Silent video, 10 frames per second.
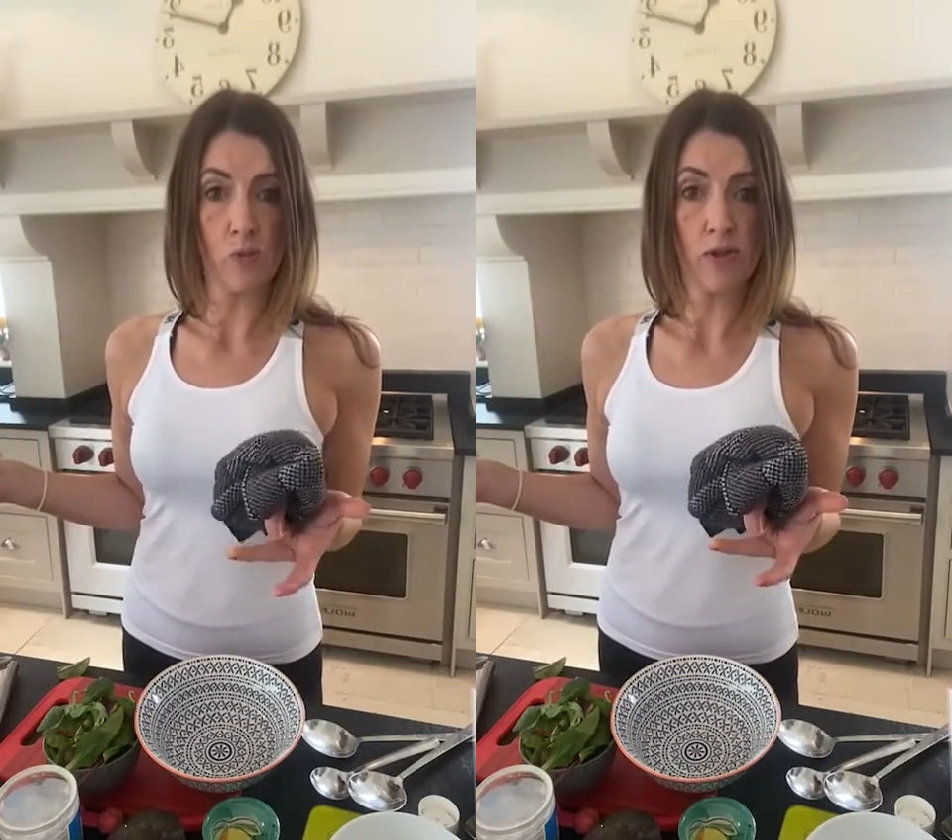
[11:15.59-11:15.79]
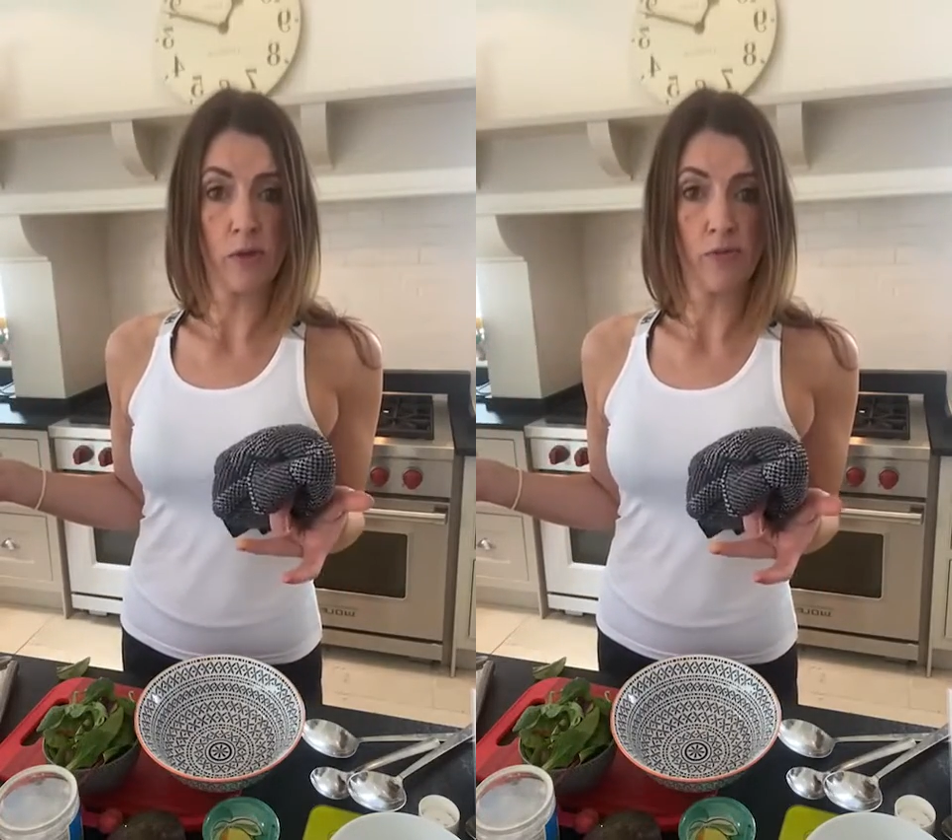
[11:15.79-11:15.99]

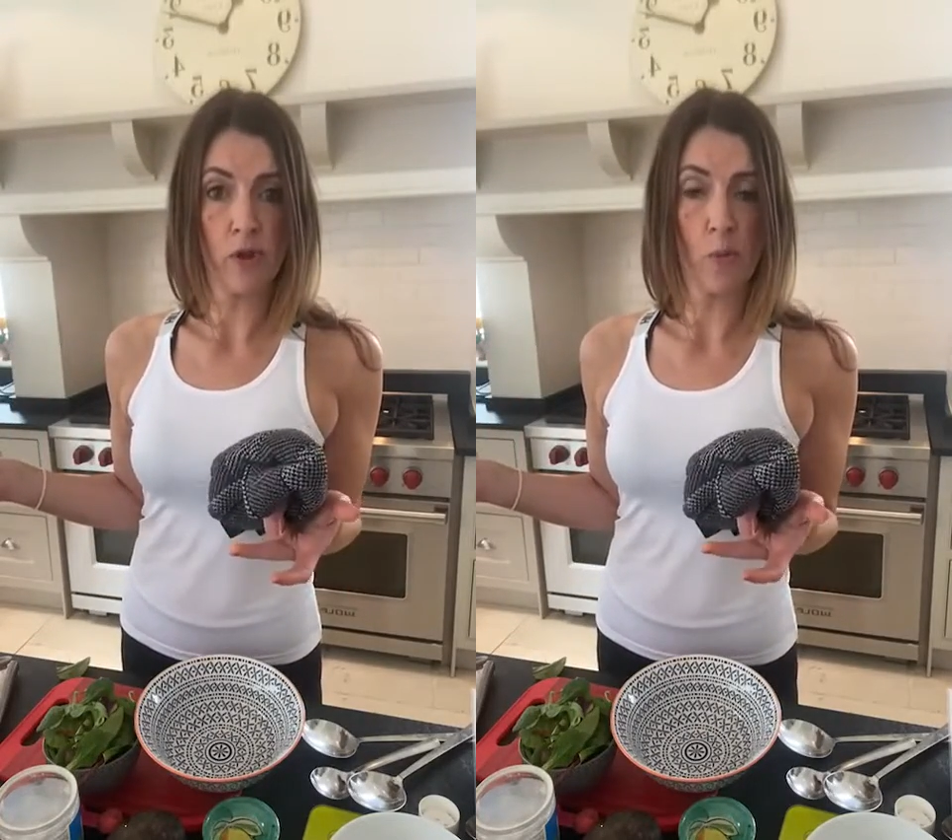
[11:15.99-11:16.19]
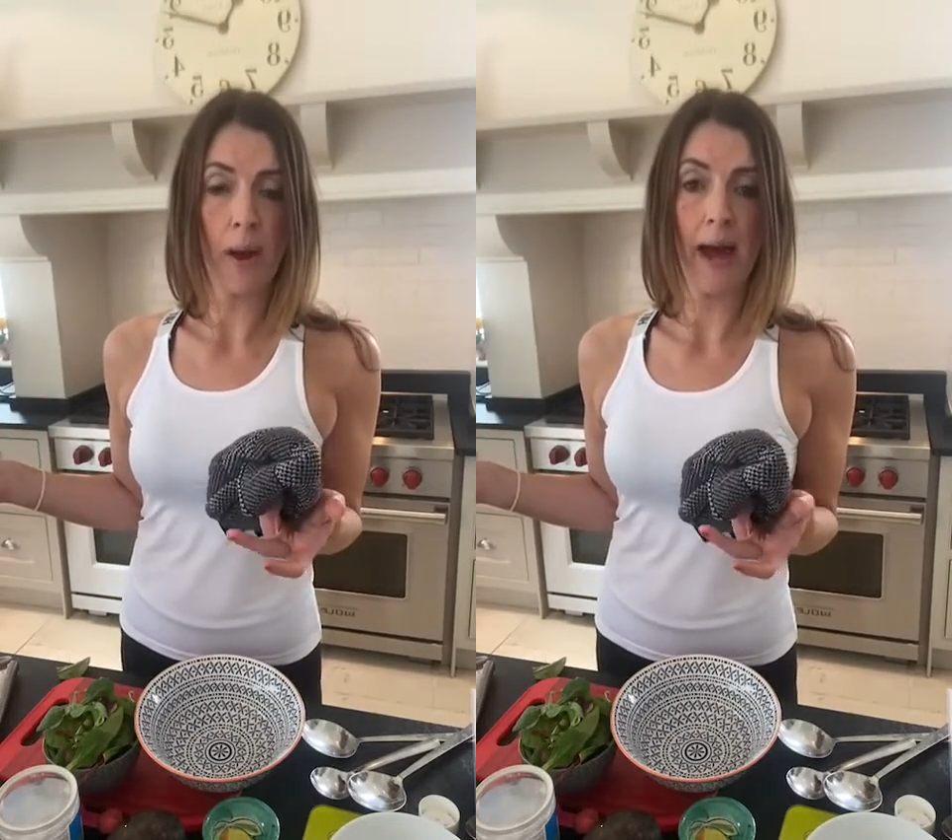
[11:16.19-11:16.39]
with you for
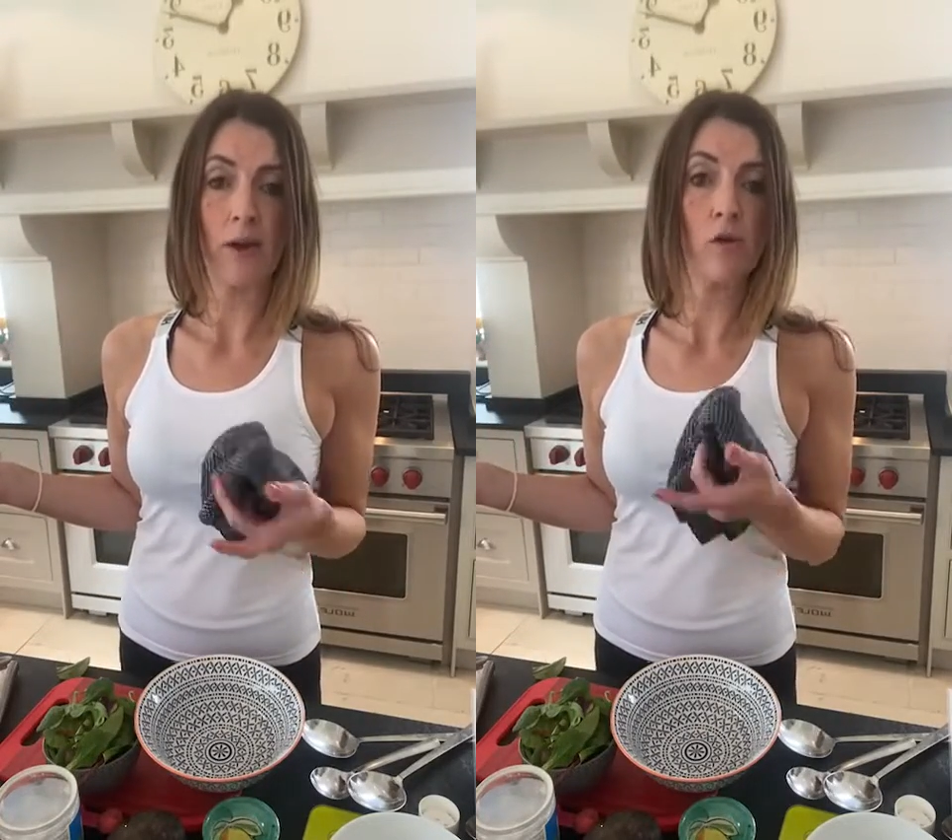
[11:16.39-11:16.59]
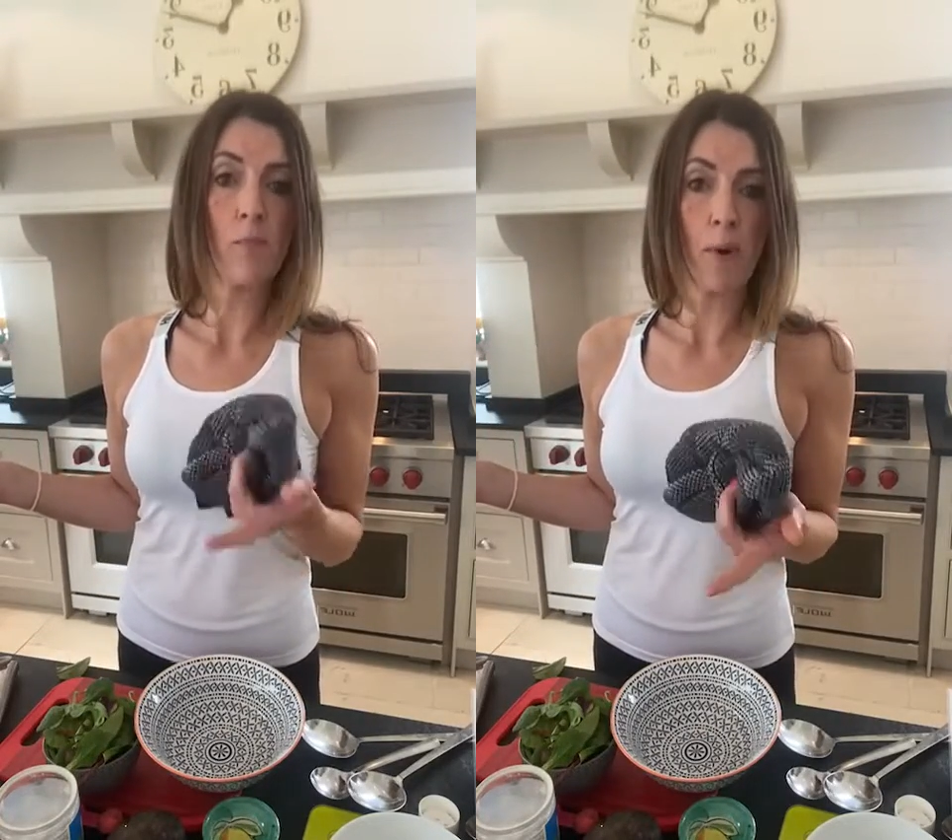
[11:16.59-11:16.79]
your
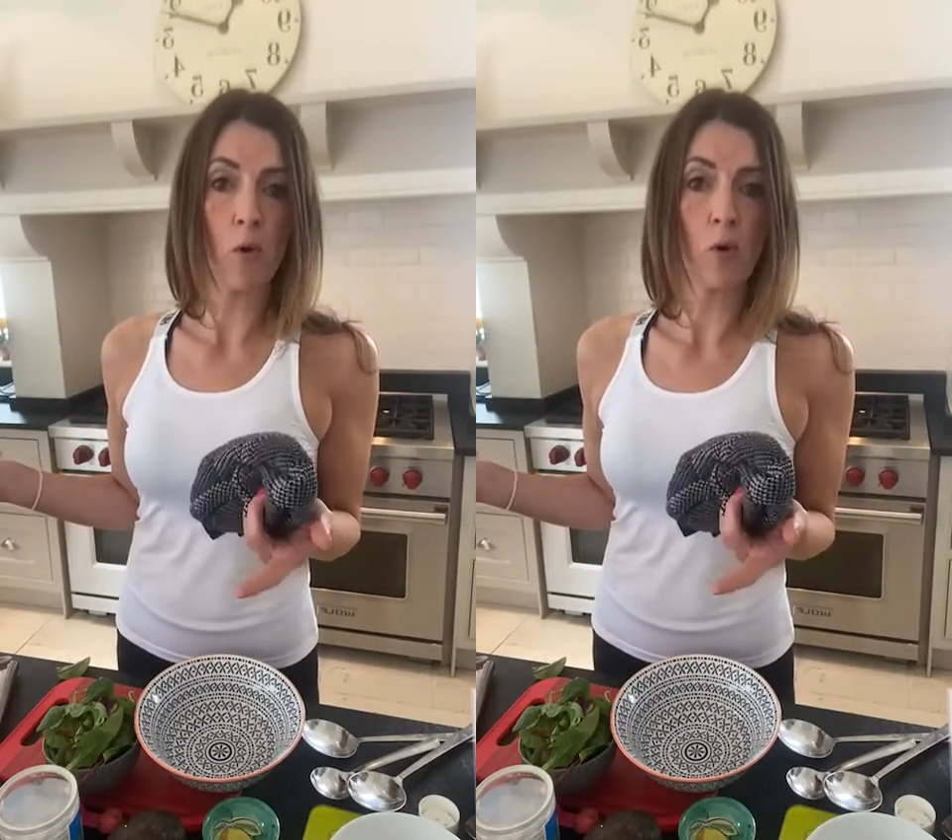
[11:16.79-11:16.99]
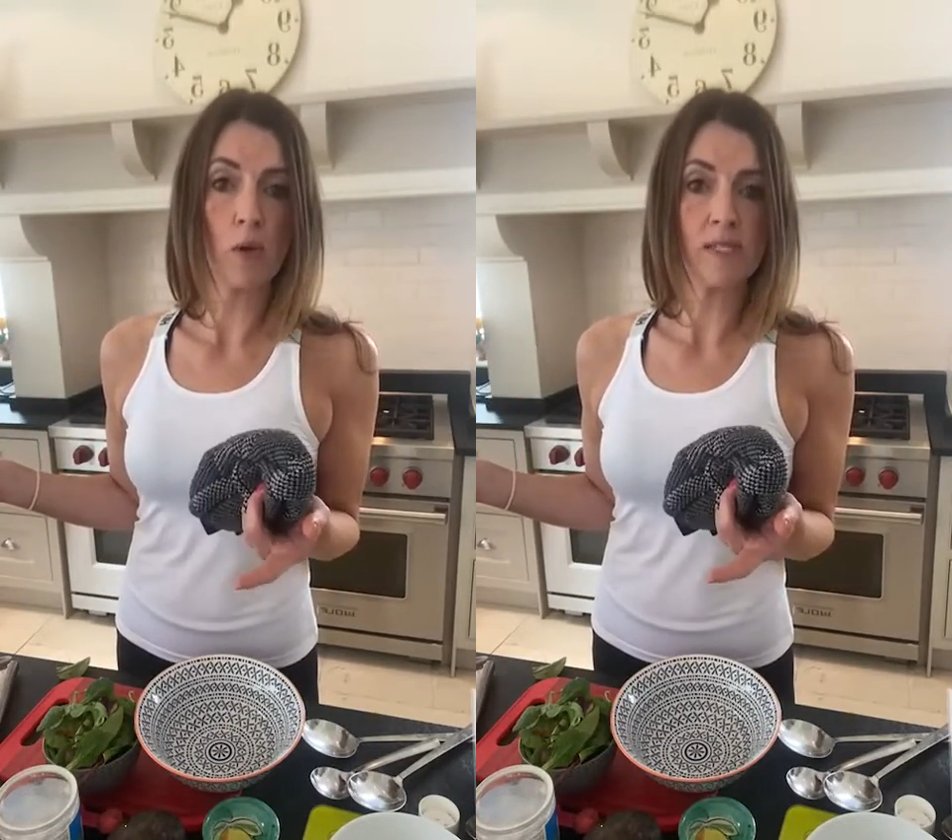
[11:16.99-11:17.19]
pan or a
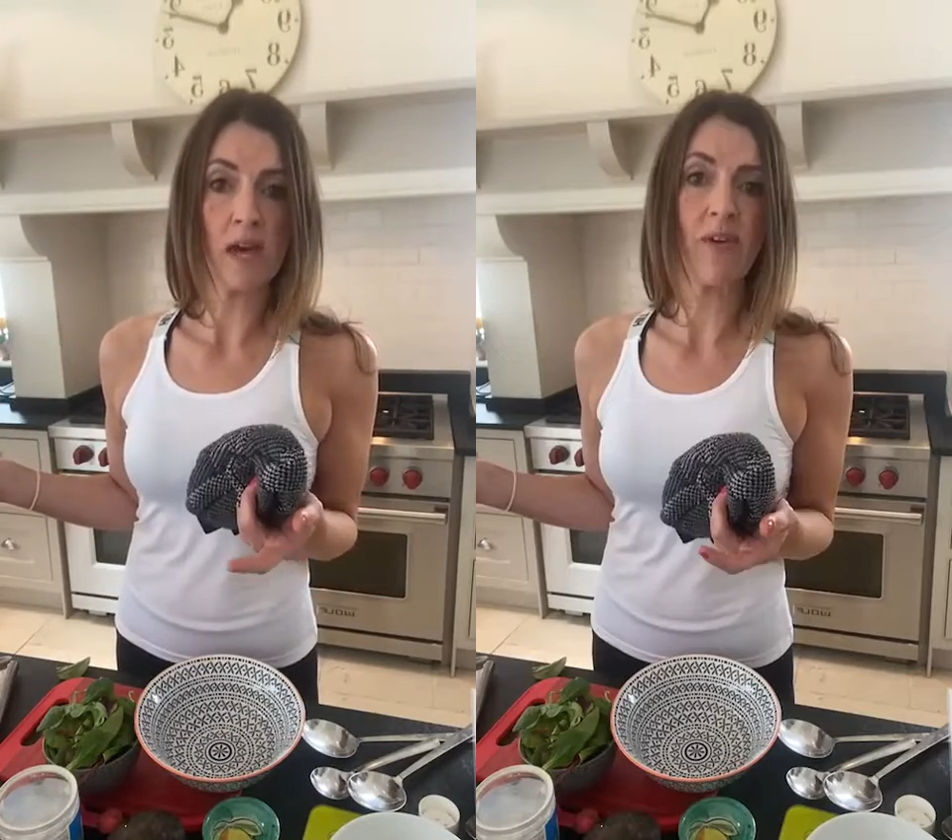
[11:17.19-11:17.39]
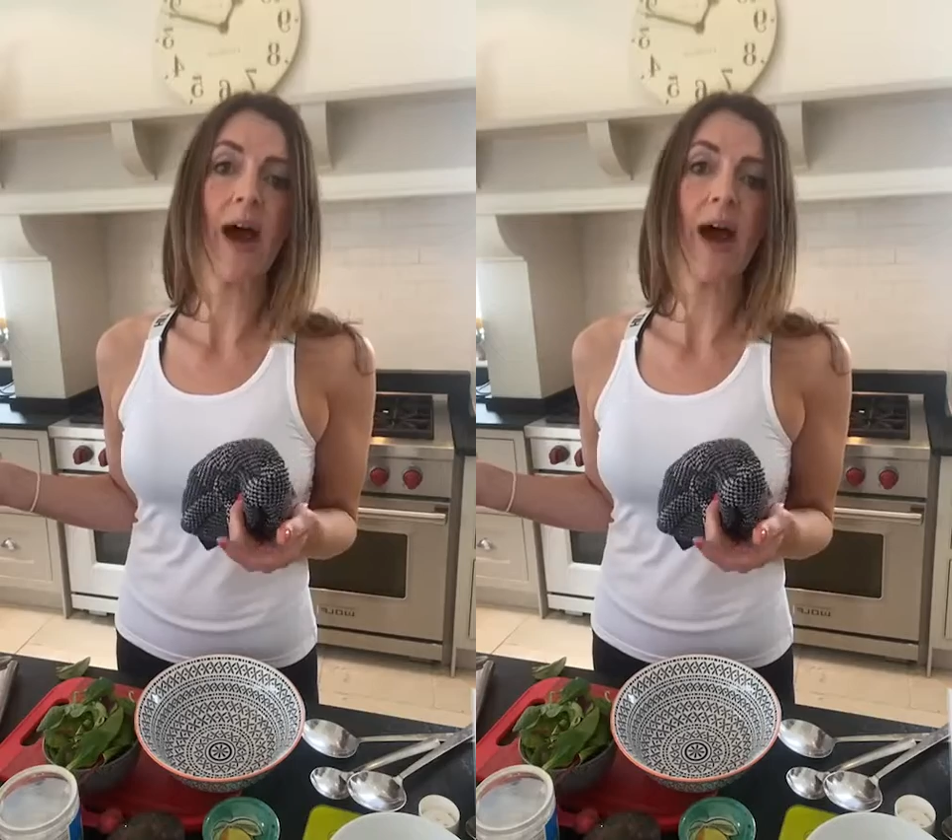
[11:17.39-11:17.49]
bowl or whatever,